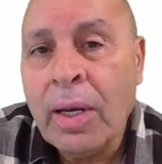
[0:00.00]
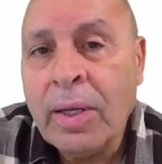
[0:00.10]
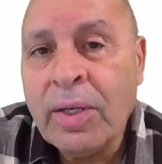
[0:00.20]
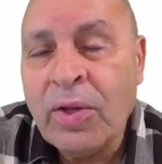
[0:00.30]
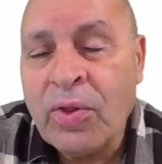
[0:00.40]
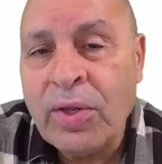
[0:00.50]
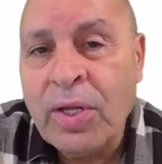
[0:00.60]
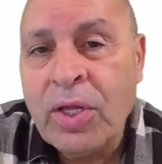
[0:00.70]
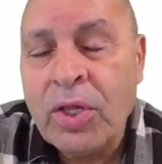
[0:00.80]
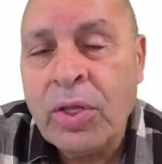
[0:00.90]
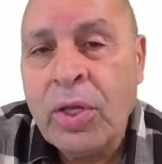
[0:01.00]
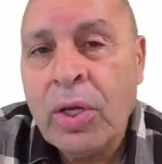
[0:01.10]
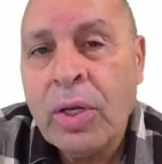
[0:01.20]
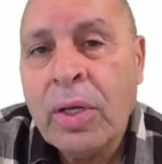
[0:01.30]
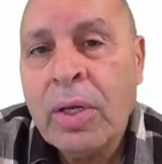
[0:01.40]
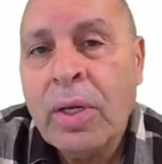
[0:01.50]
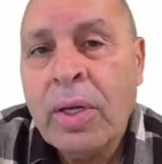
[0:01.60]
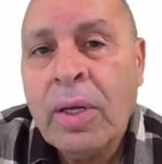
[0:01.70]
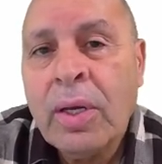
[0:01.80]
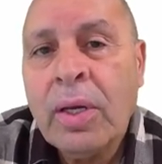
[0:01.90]
diseased
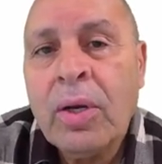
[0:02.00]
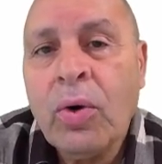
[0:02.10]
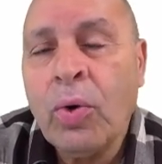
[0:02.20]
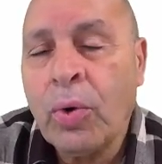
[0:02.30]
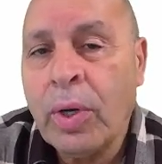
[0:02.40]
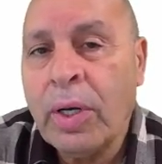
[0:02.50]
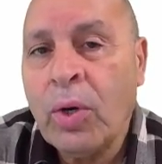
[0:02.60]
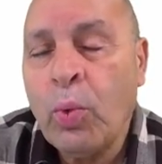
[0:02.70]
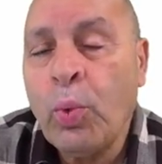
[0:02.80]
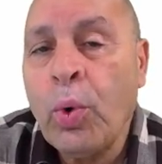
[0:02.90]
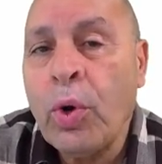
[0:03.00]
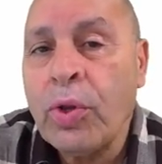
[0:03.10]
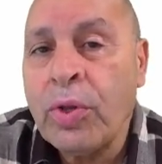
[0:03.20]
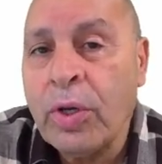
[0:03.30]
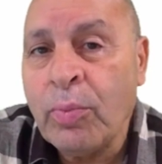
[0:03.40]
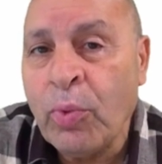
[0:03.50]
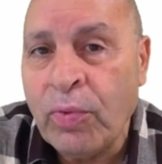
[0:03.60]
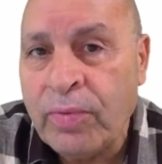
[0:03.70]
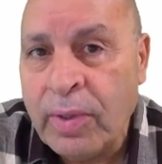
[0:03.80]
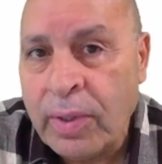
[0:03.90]
organ was
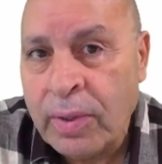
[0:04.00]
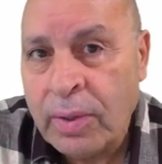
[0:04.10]
removed